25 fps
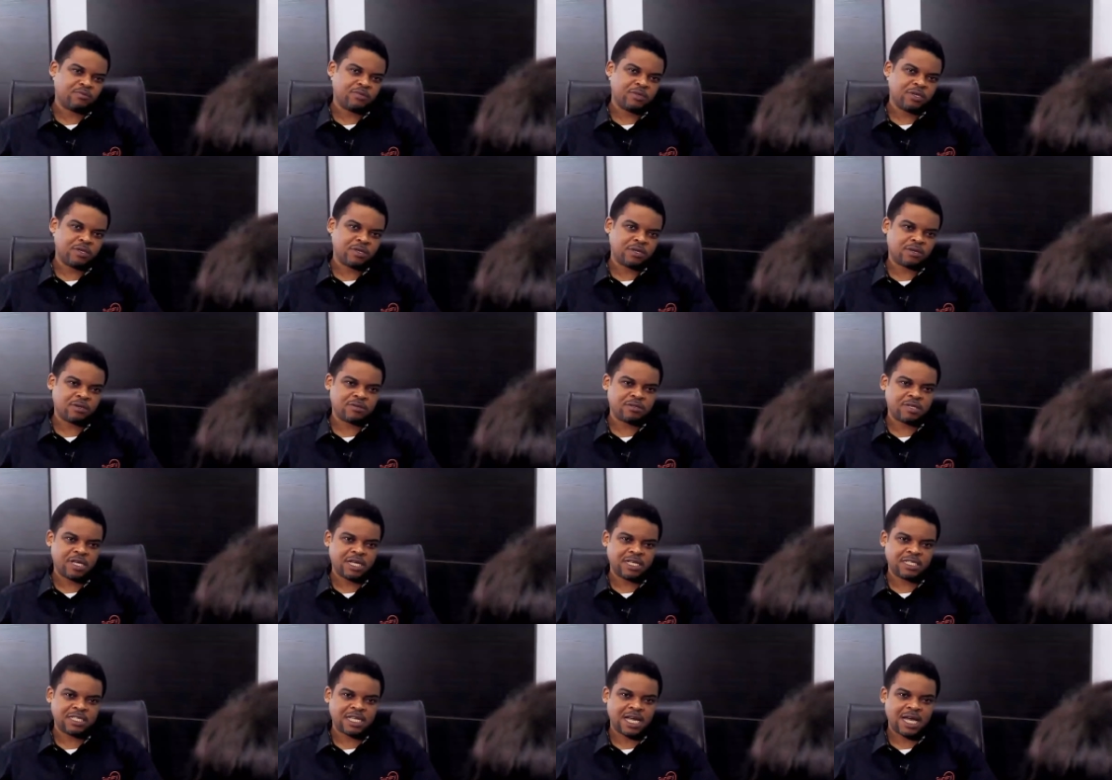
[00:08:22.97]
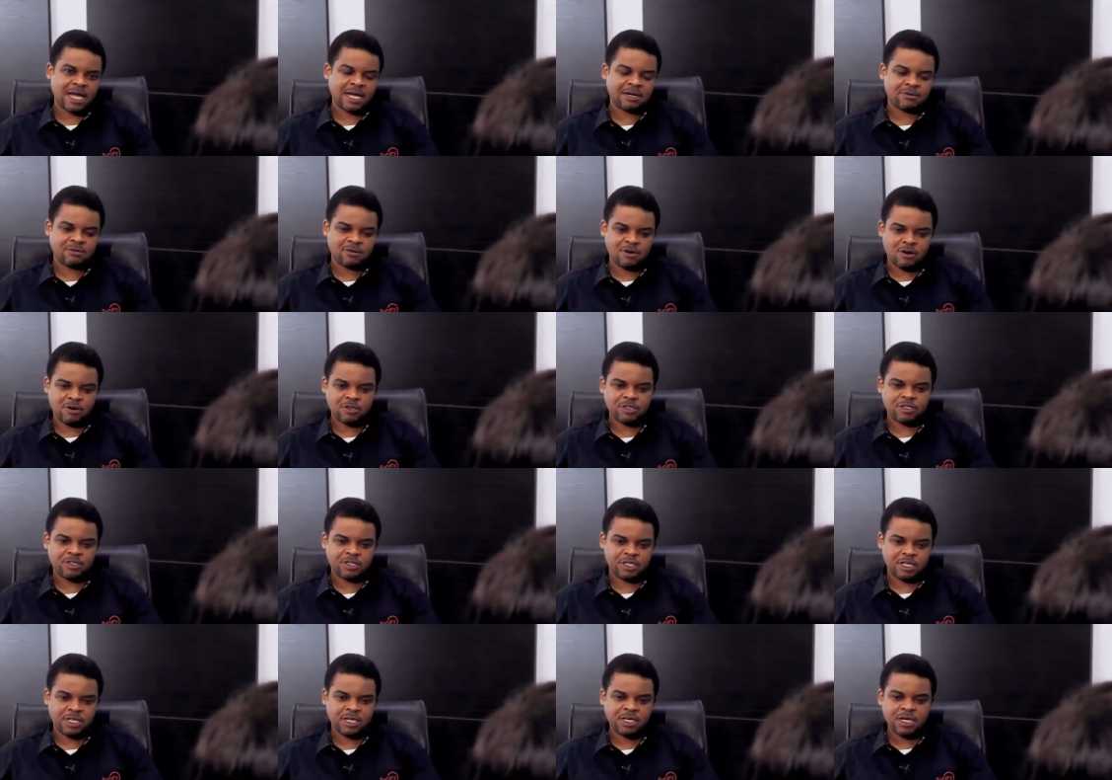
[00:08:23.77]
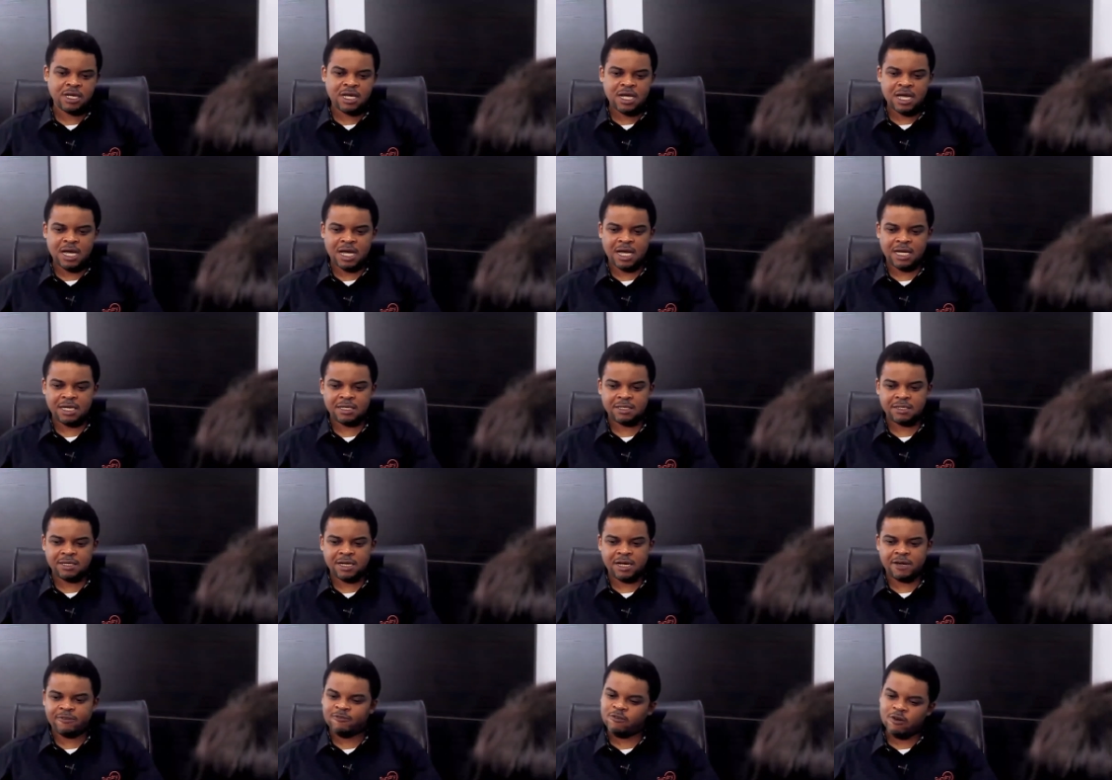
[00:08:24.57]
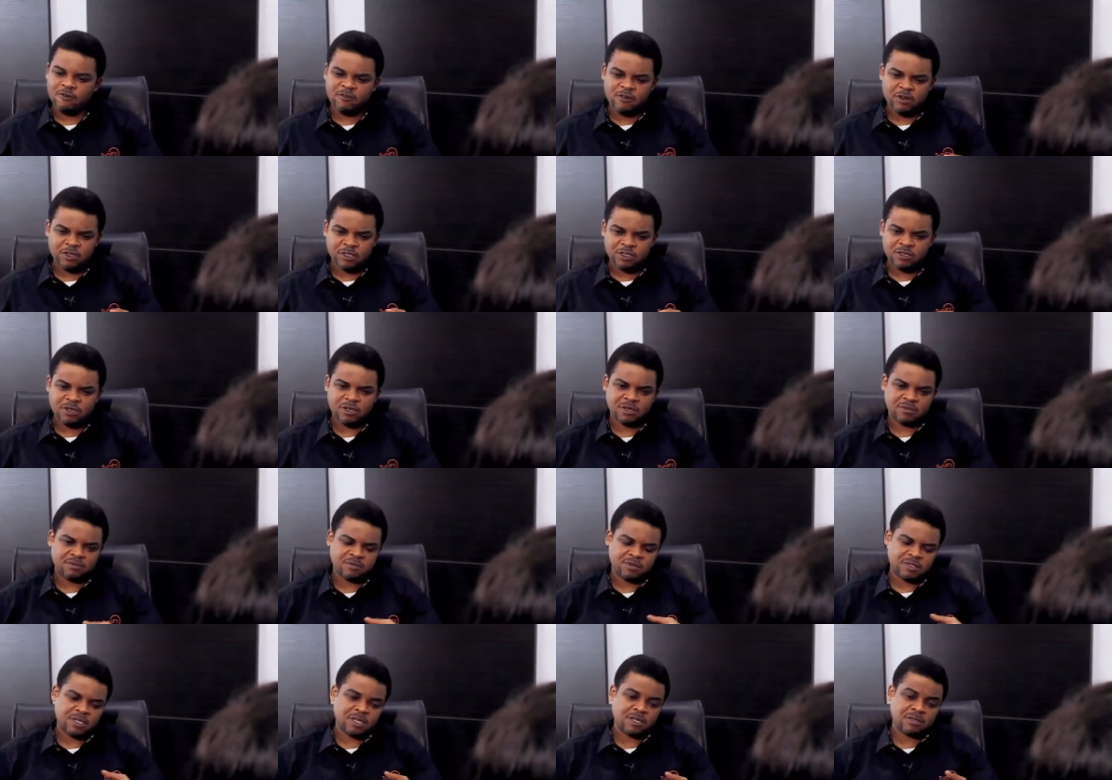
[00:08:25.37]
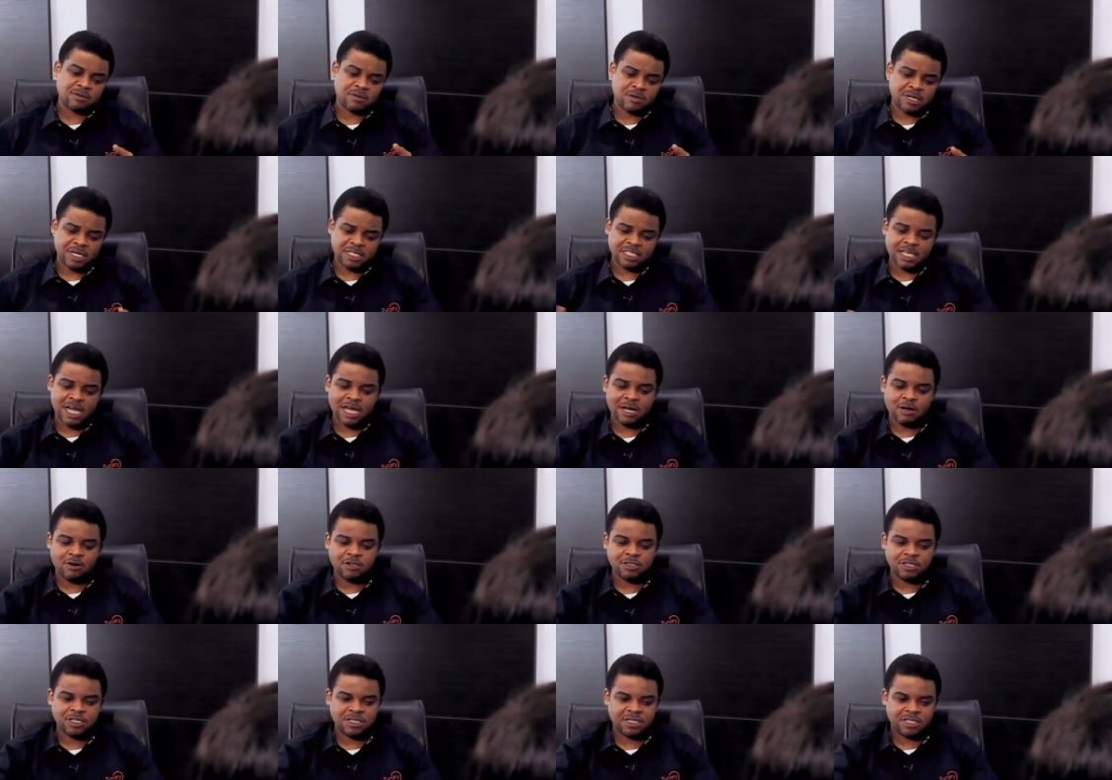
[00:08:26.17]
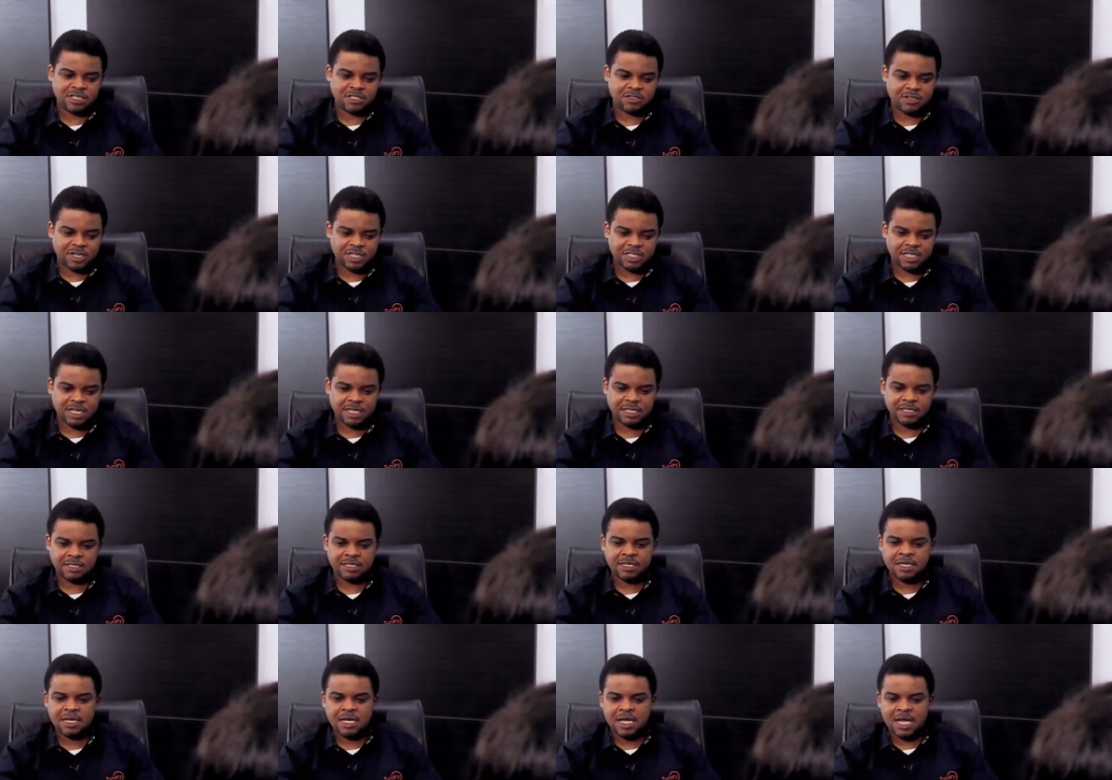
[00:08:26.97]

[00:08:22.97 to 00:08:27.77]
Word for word: the, the entire country and of, of course not the entire country is interested in.